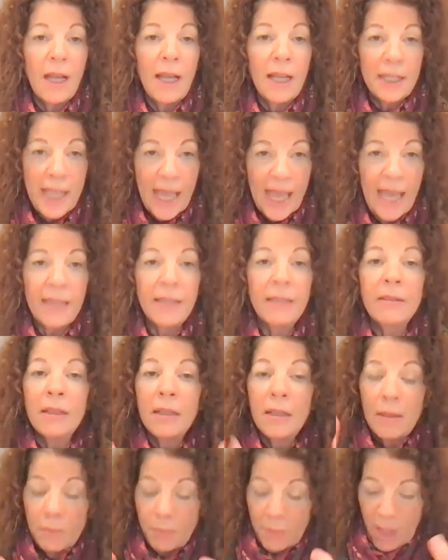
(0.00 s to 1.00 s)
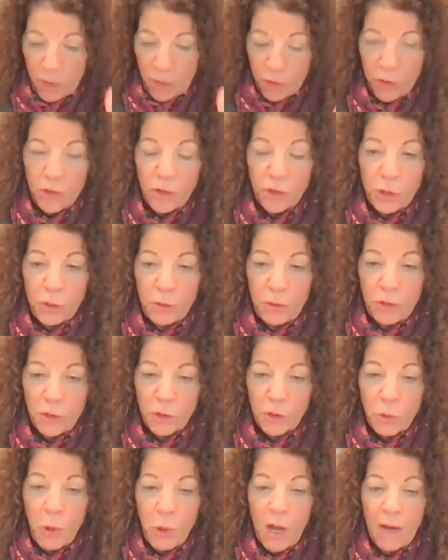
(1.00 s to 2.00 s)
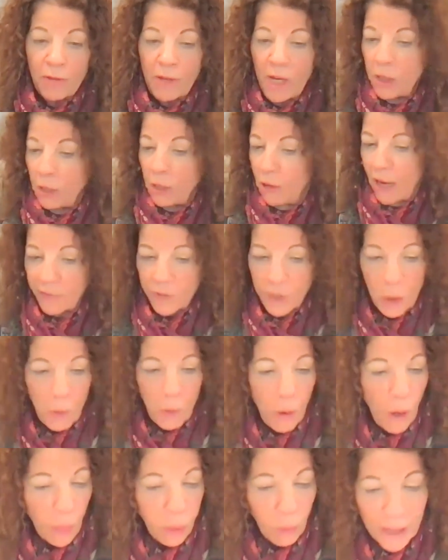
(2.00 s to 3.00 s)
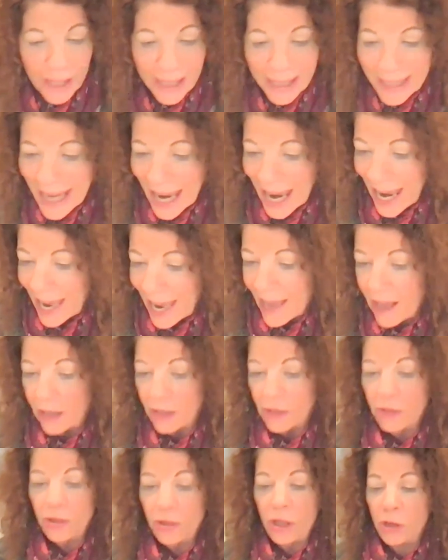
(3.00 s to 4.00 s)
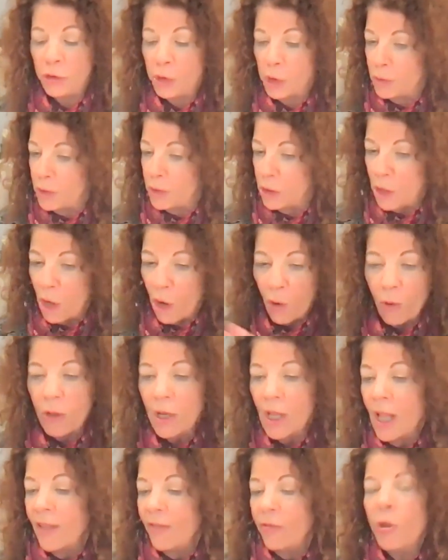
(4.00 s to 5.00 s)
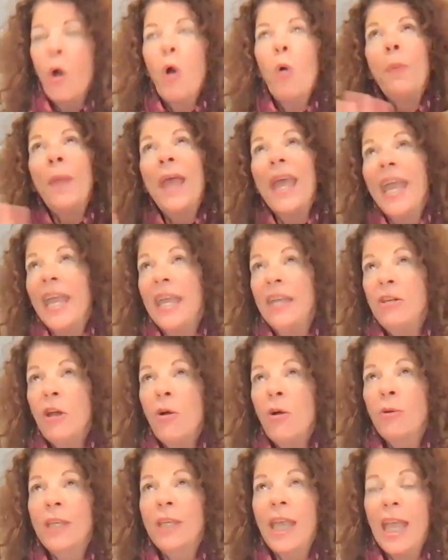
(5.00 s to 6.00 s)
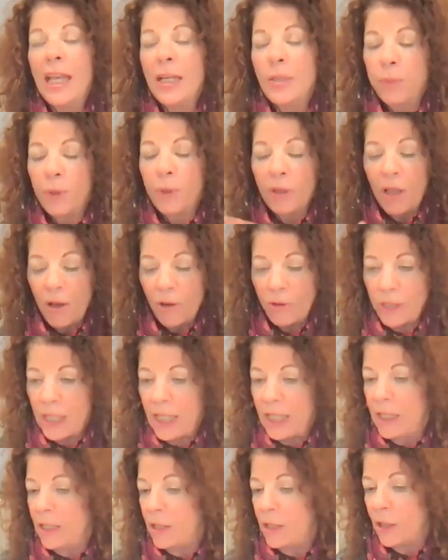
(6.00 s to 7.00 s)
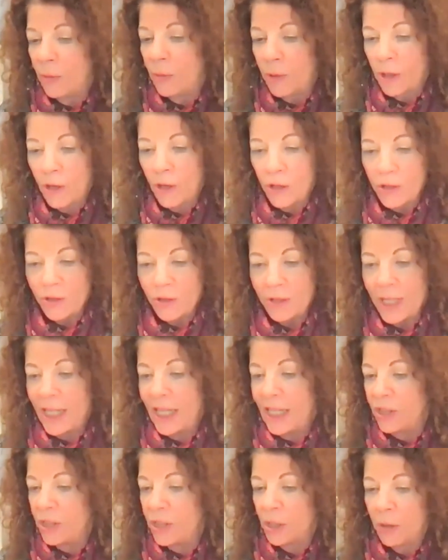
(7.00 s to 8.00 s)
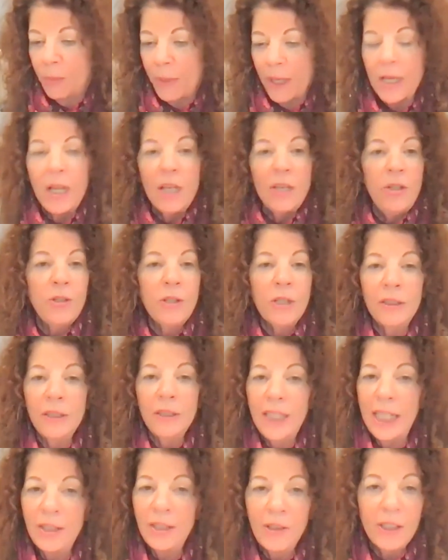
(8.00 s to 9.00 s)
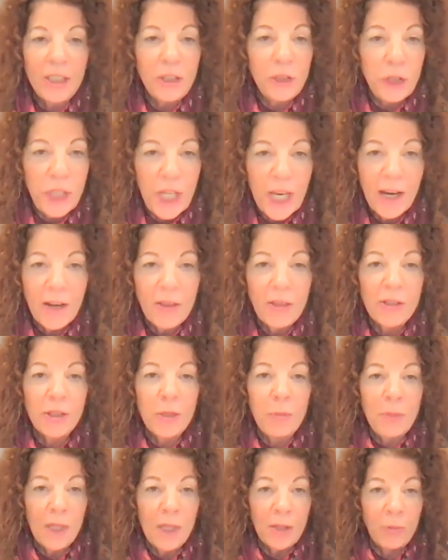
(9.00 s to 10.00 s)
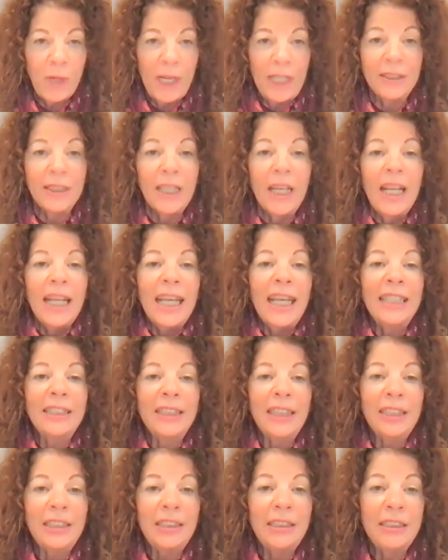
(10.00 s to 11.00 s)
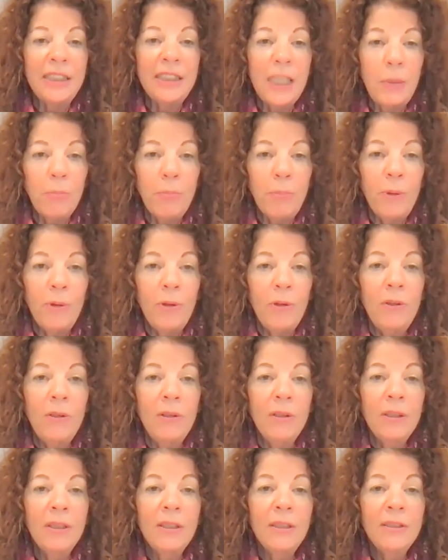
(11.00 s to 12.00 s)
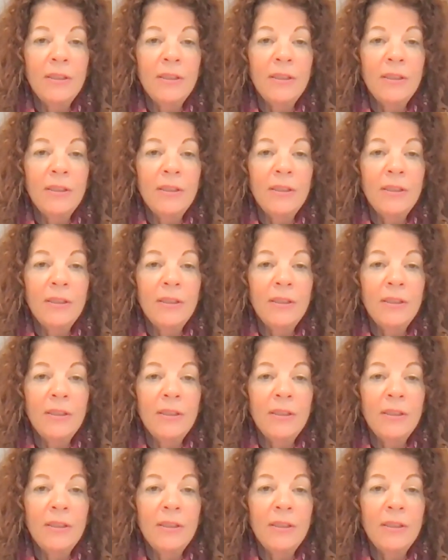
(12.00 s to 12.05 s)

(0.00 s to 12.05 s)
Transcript: again, make sure you're doing your squat right. You don't have to go all the way down. You do no pain, no gain, baloney. You don't want to hurt your knees. You can lean on a chair. There's a million ways. It's a simple